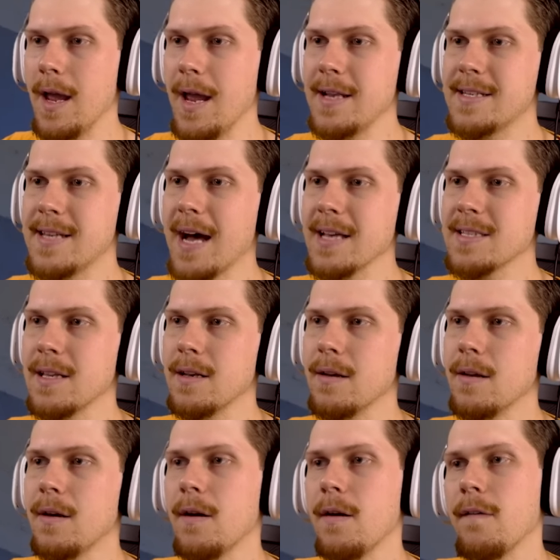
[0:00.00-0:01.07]
It
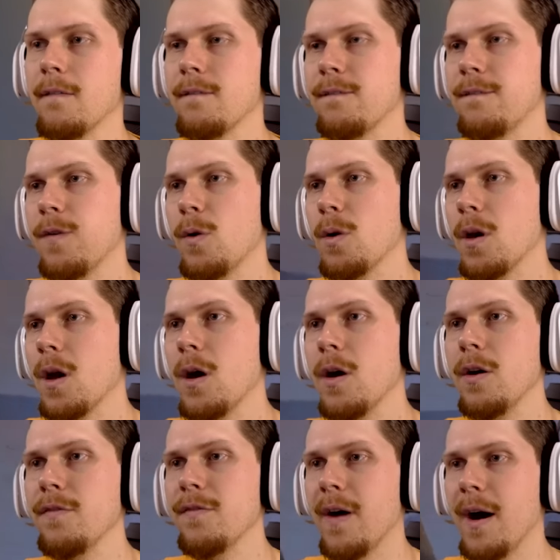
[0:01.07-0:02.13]
doesn't fall
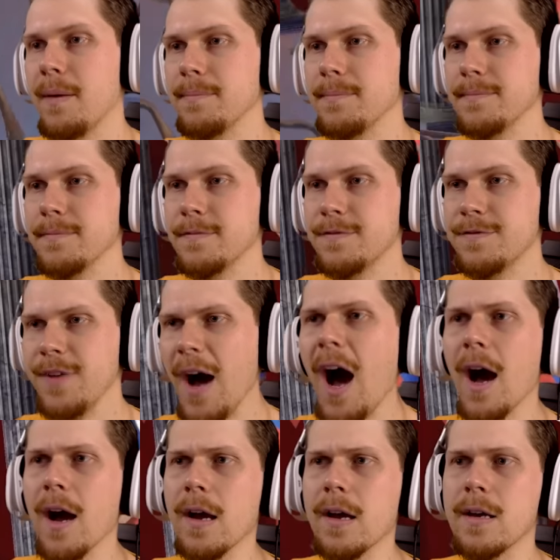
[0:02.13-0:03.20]
over.
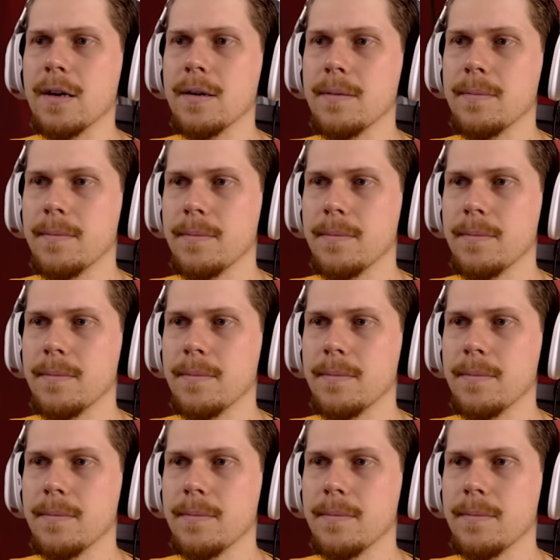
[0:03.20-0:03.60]
Fuck!